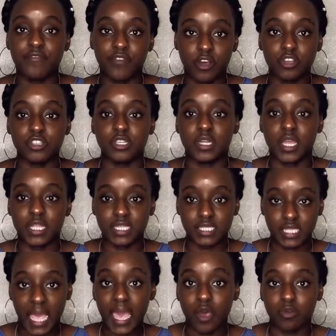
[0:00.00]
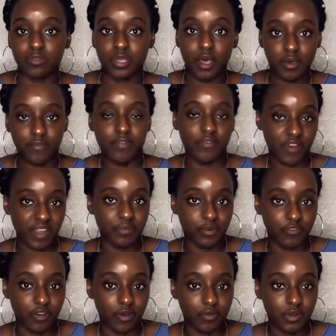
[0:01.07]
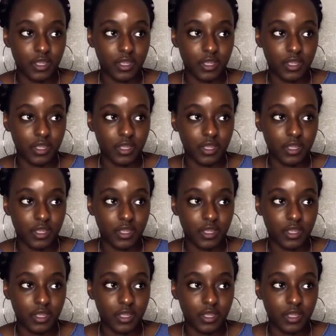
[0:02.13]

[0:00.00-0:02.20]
function in sound of the vibraphone.